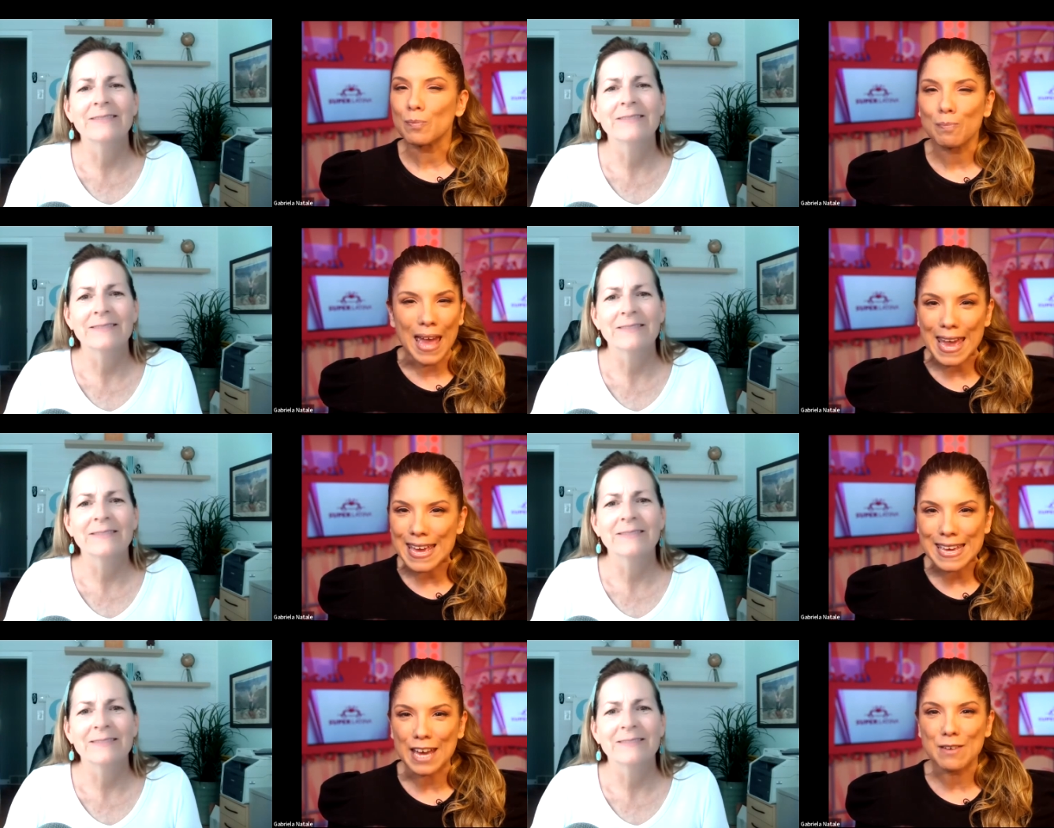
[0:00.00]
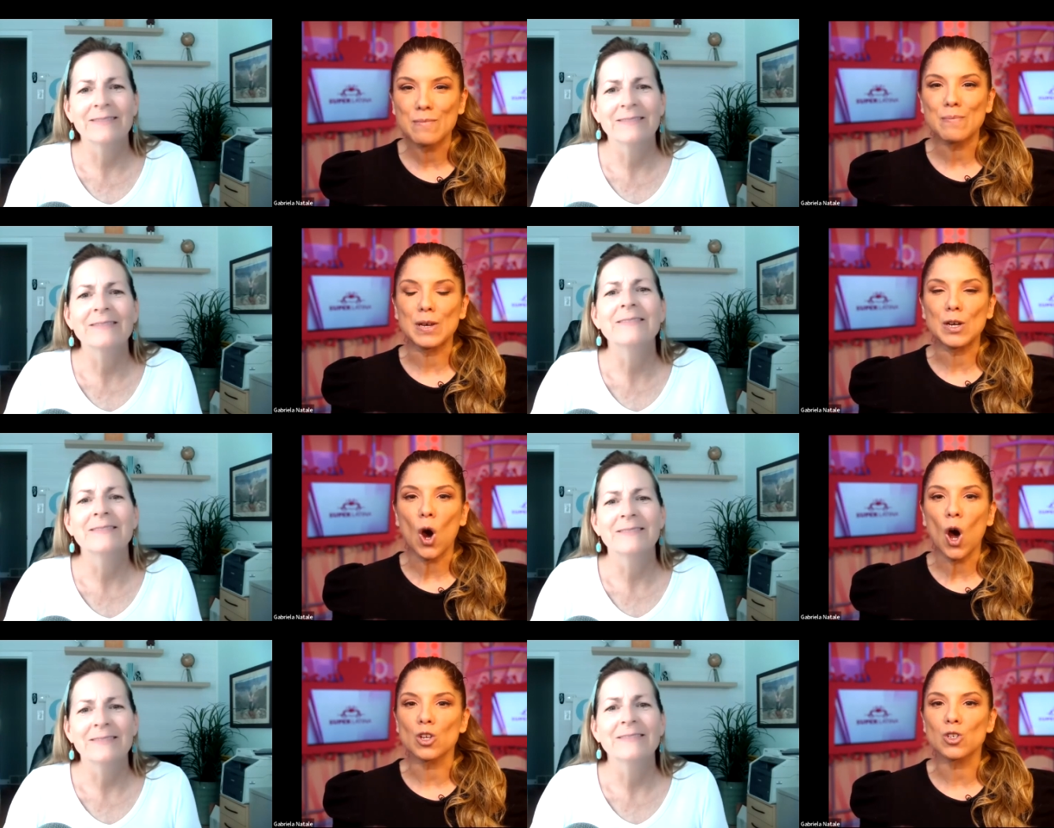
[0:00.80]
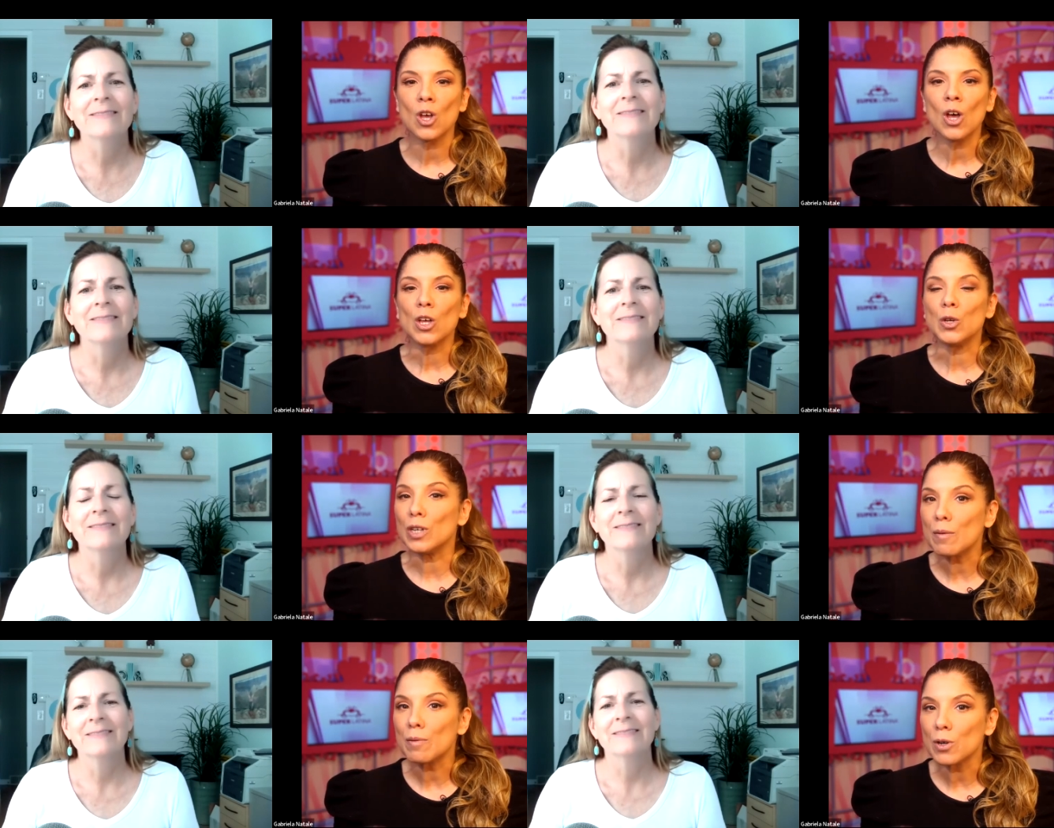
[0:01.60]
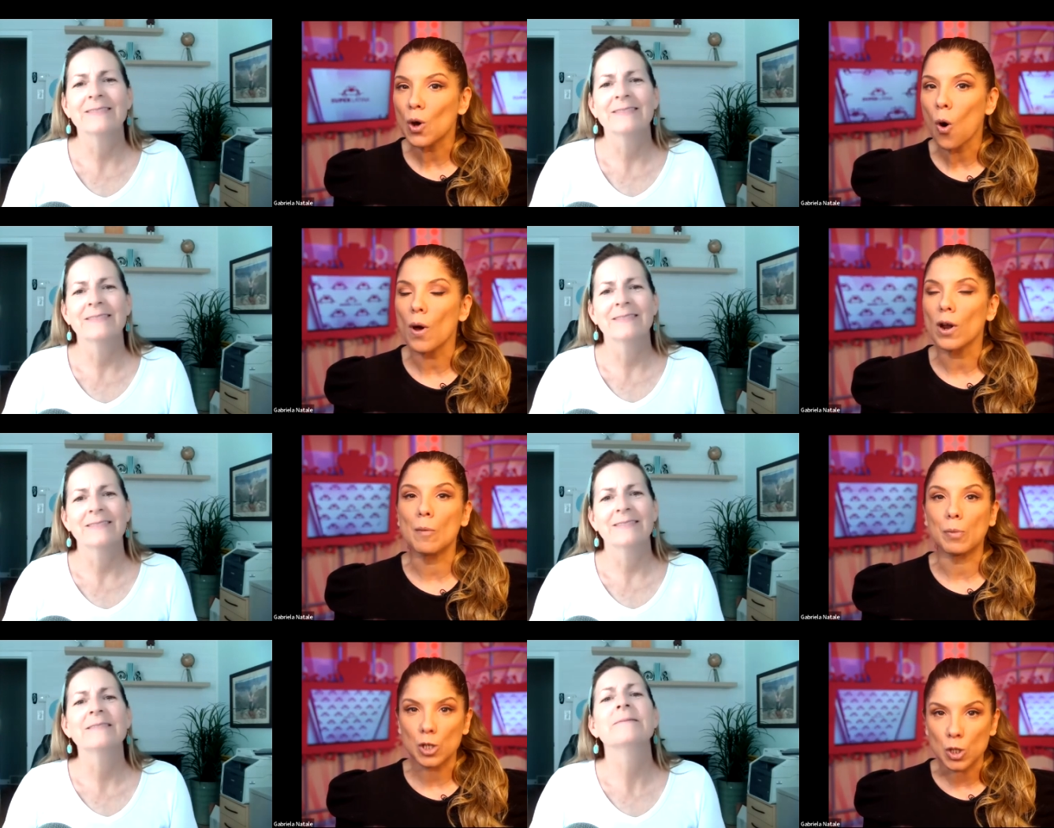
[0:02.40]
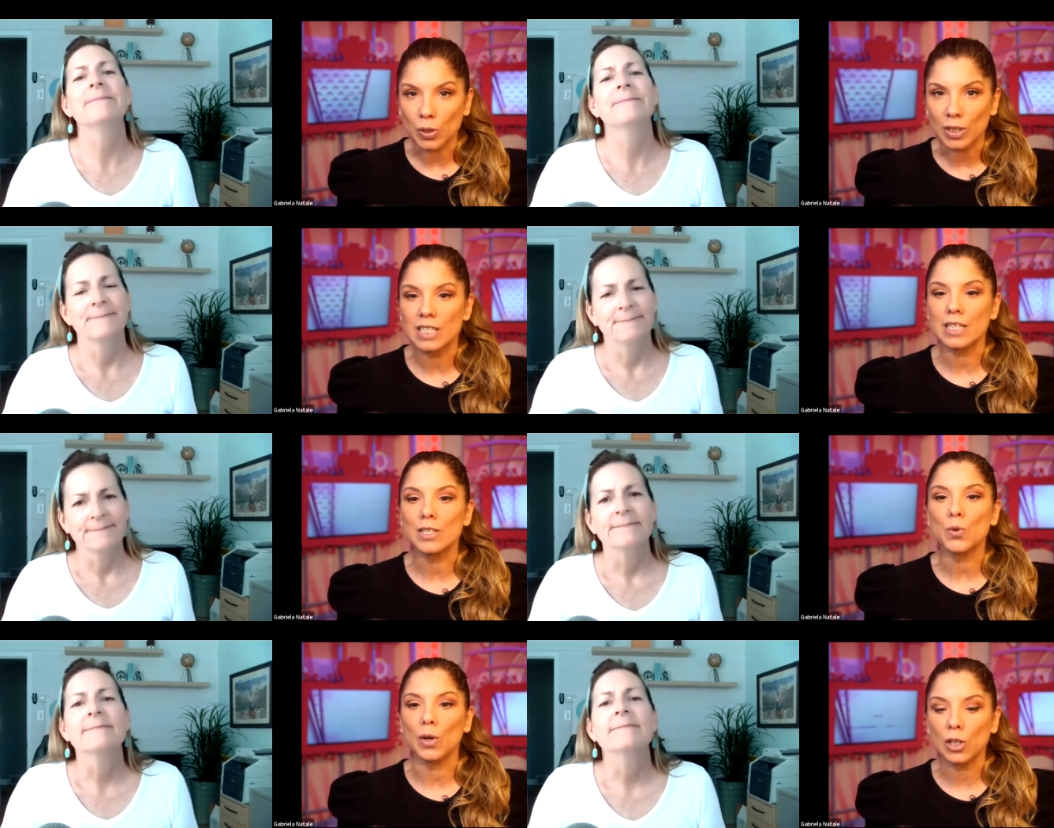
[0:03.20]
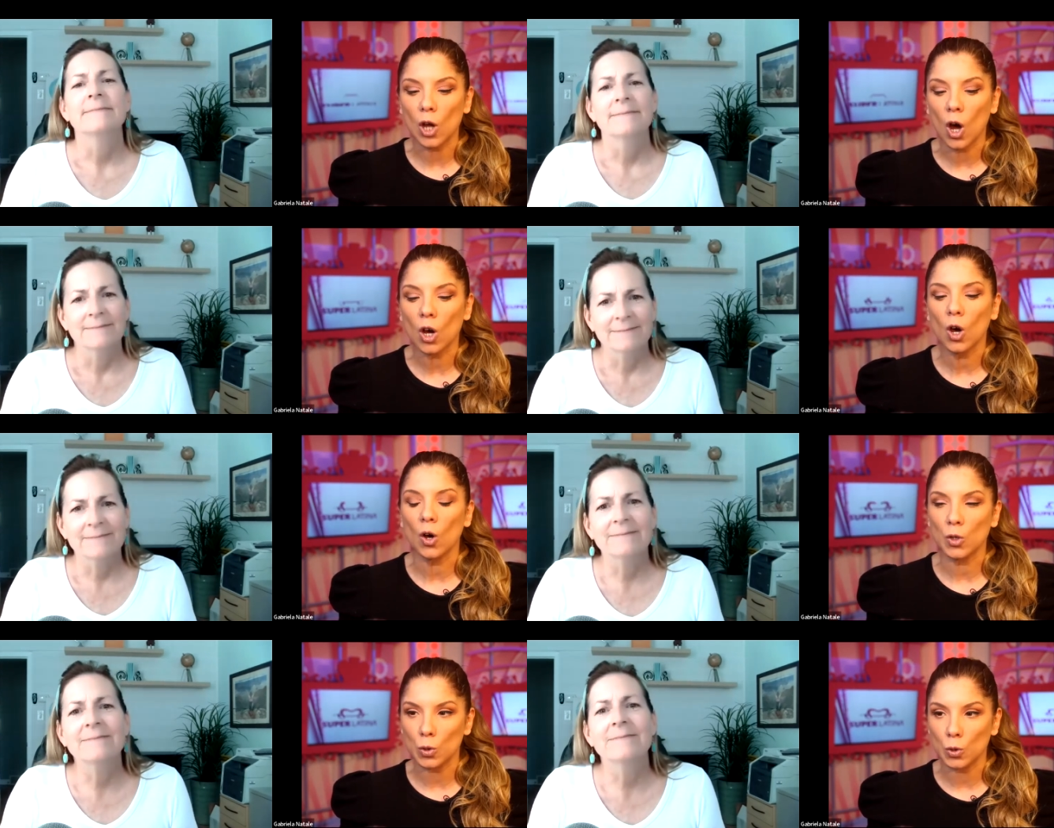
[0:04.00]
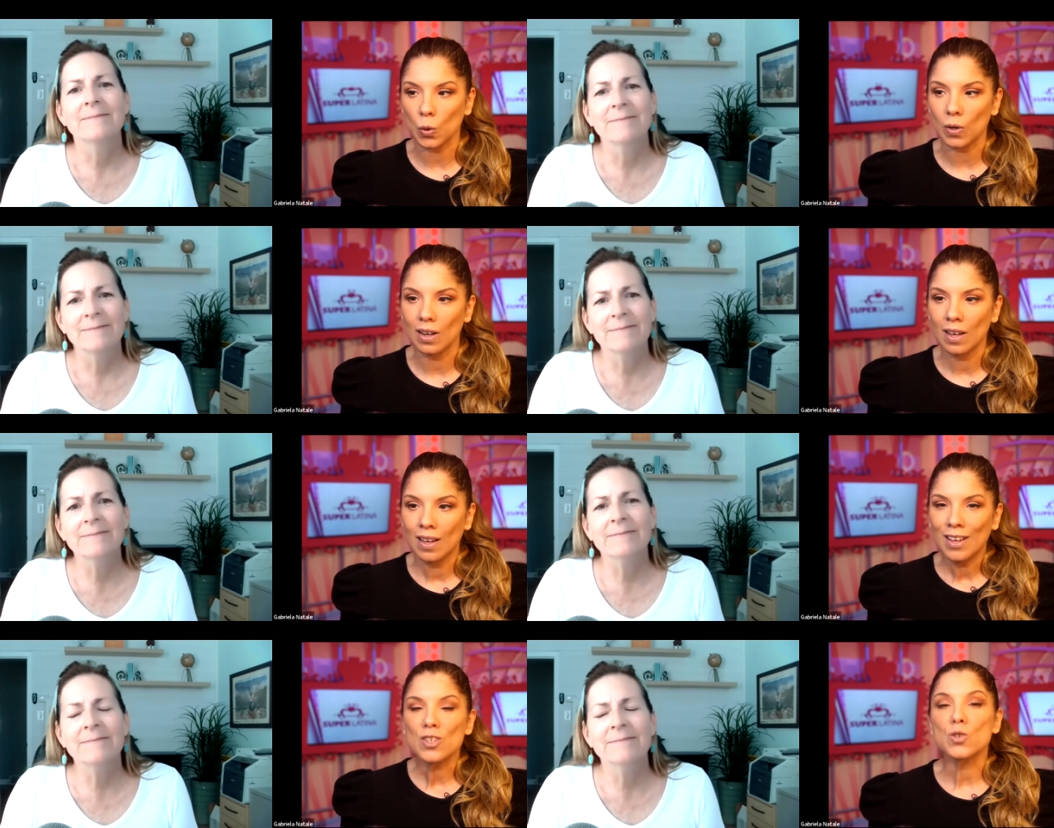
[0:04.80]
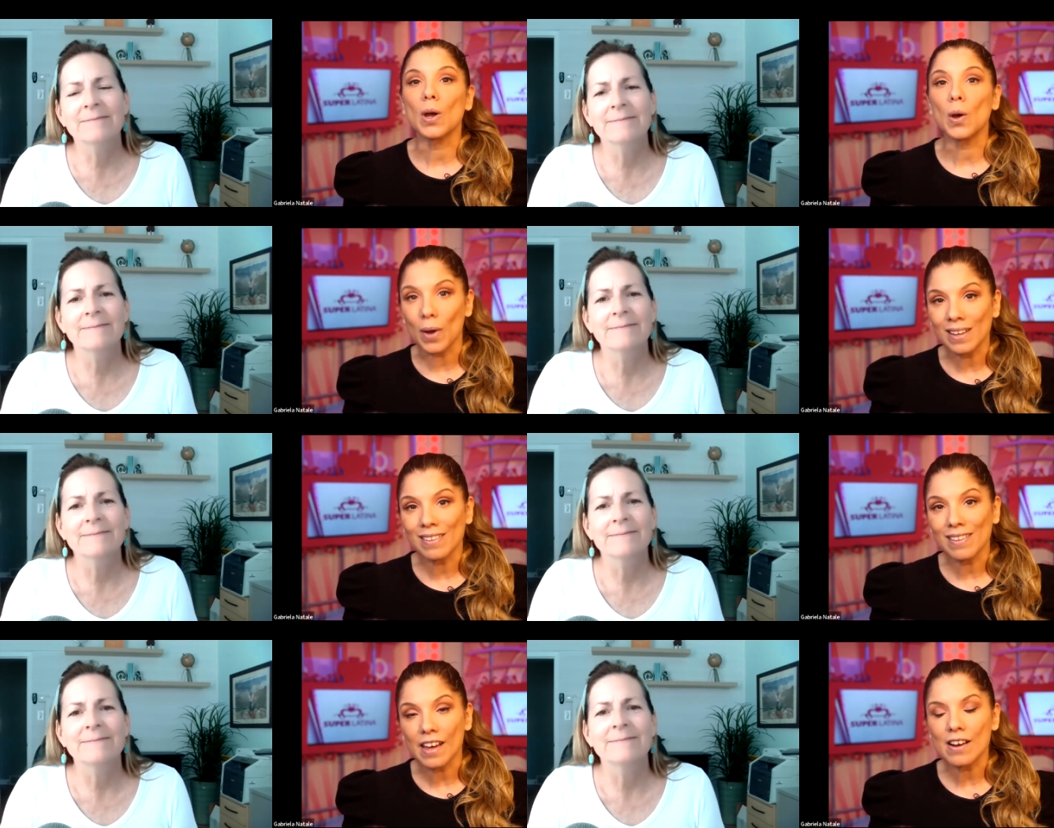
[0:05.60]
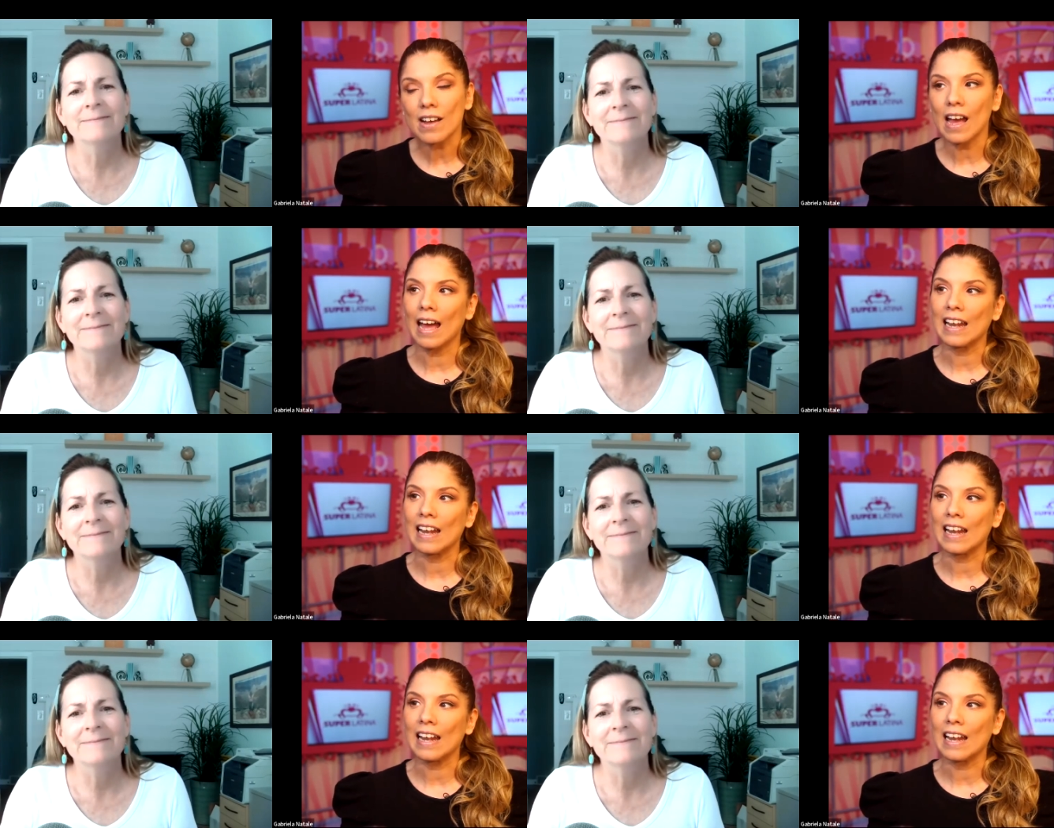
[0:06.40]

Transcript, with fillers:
Speaker 1: a game because you never know when opportunities will knock on your door. Mm. So I mm. went there, and